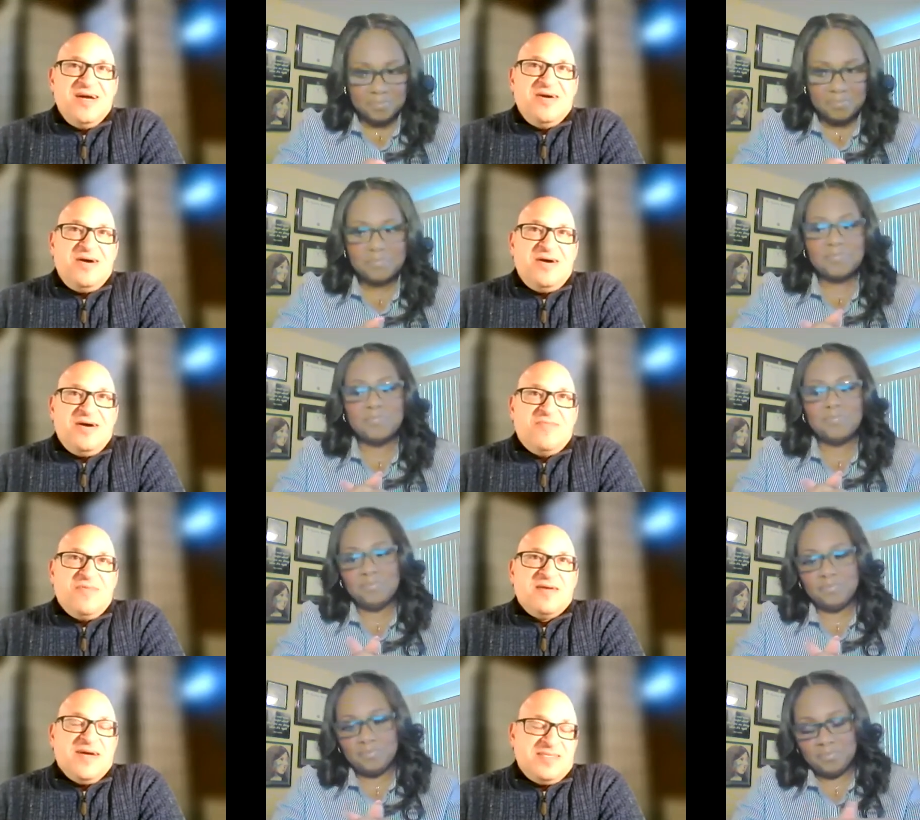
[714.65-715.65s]
Speaker 1: Mm-hmm. Uh, what
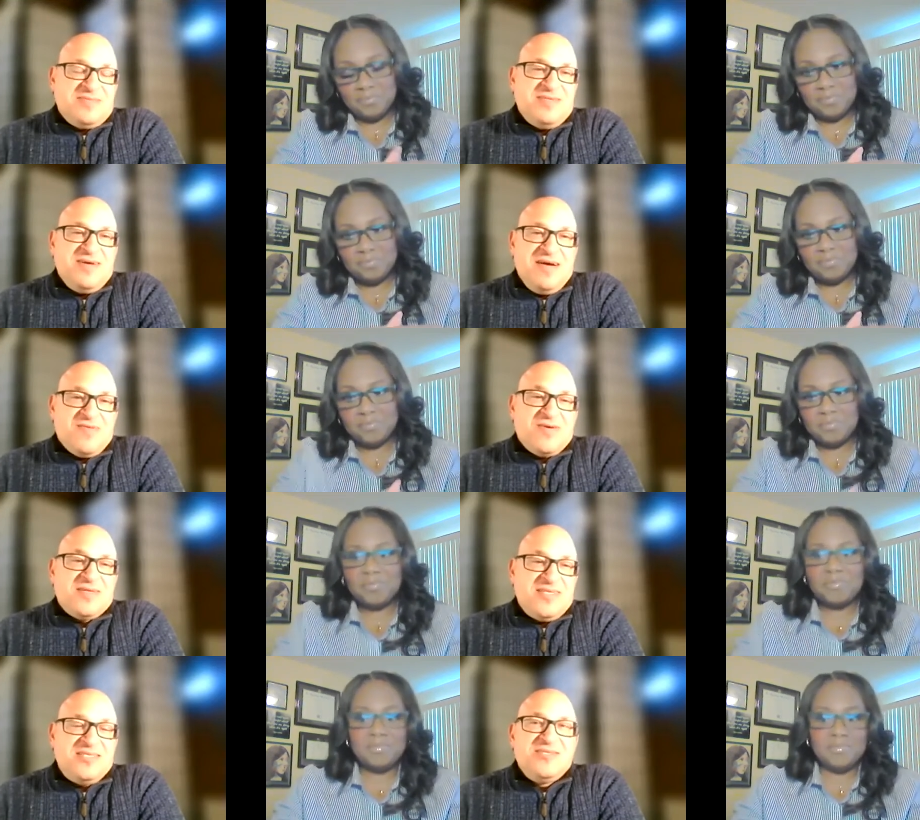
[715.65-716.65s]
advice would you have for
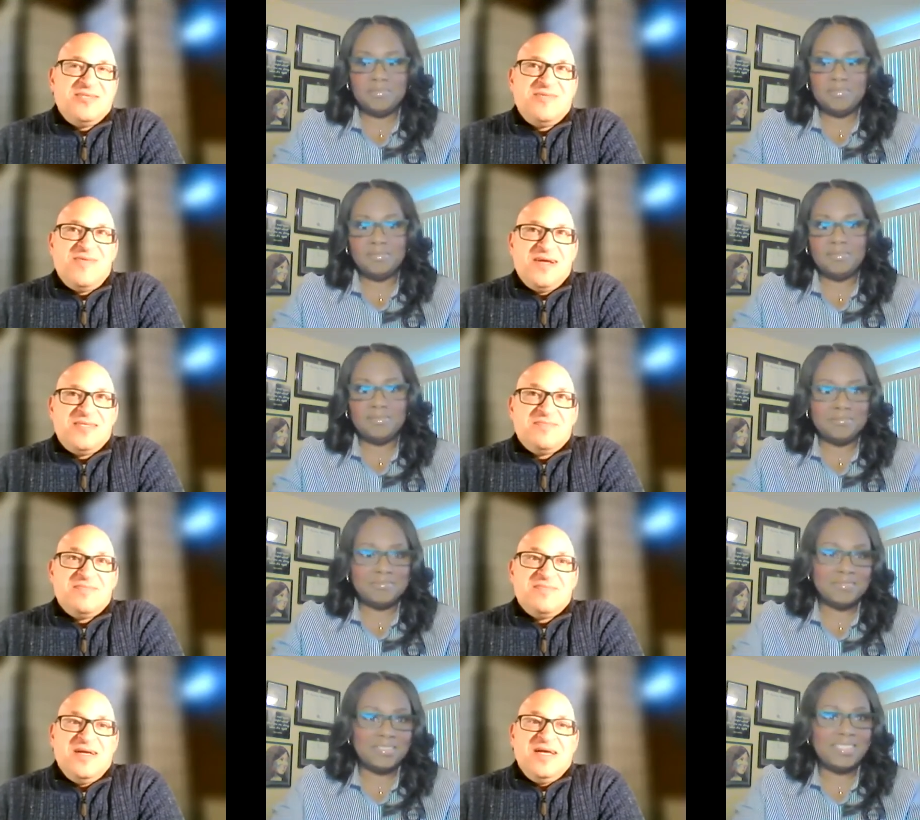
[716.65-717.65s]
organizations who want to
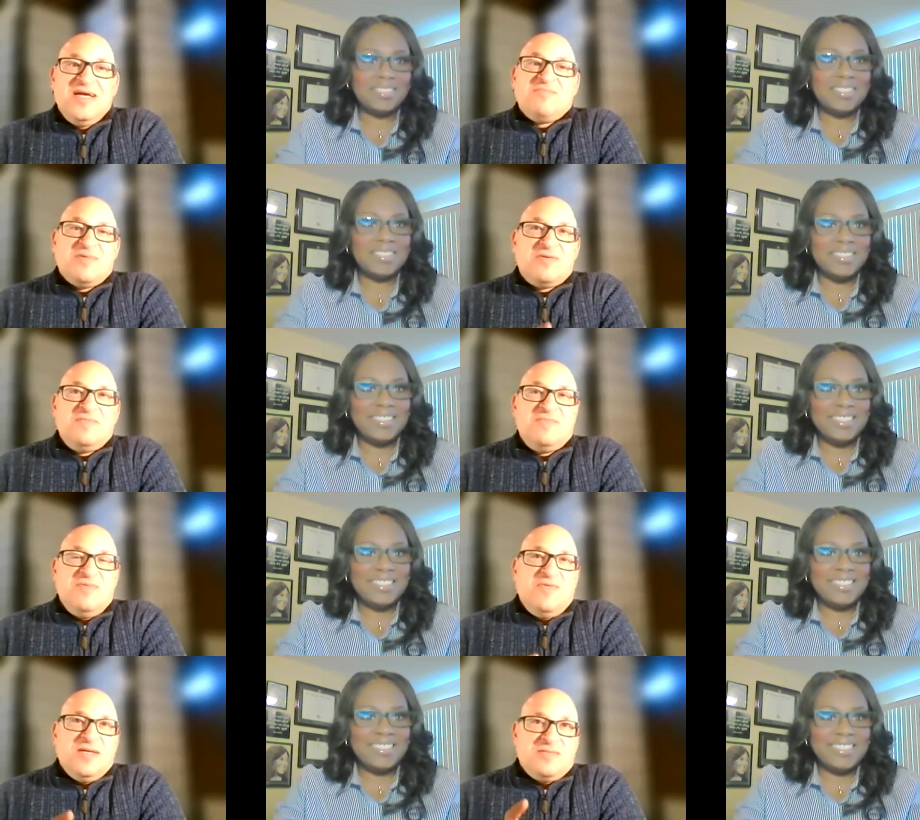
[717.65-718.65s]
rec- who
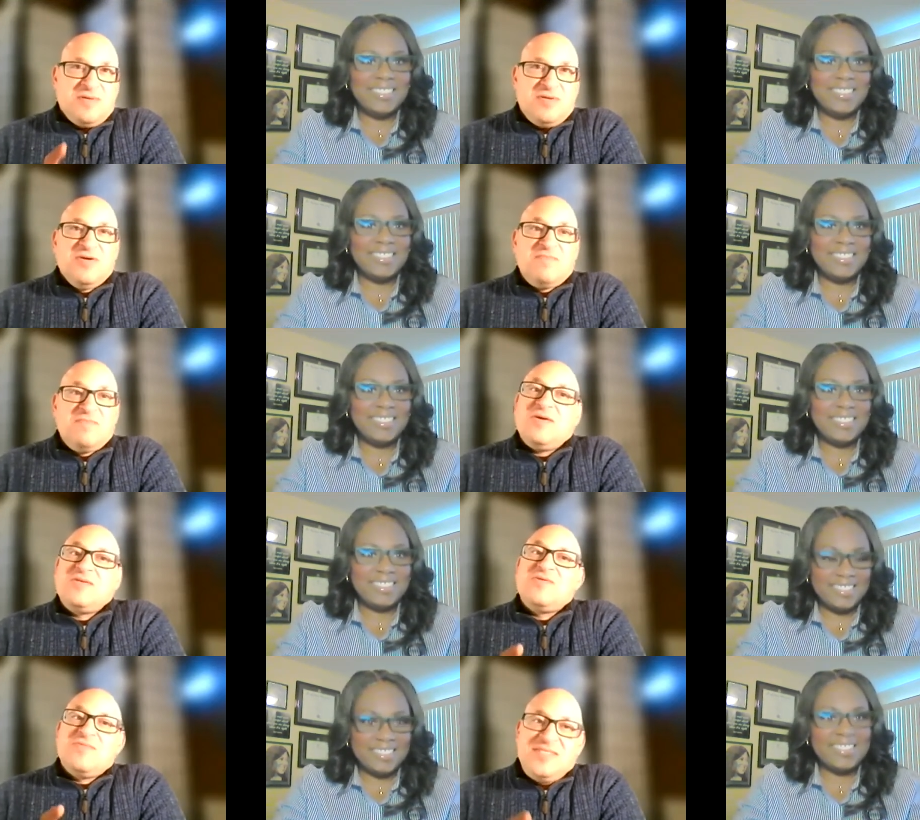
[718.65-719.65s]
want to recruit but also
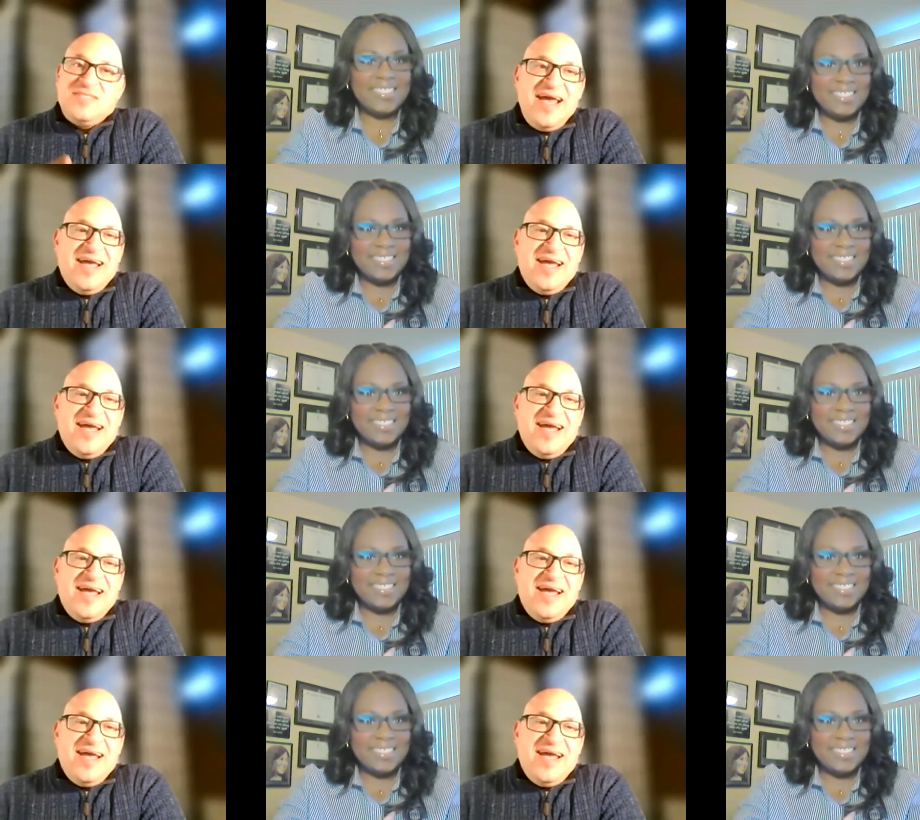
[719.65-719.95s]
retain